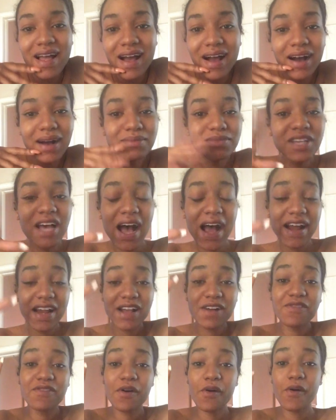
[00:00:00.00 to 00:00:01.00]
I'm tired
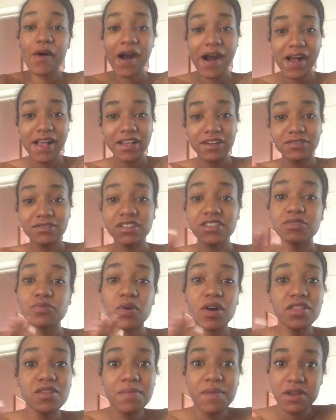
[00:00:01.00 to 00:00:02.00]
of Ohio. This
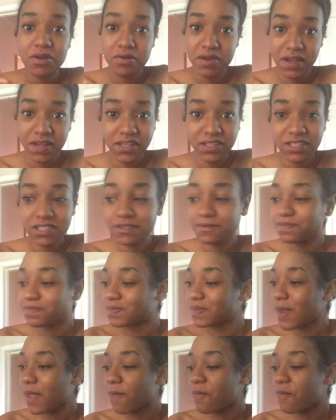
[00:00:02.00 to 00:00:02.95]
weather been crazy.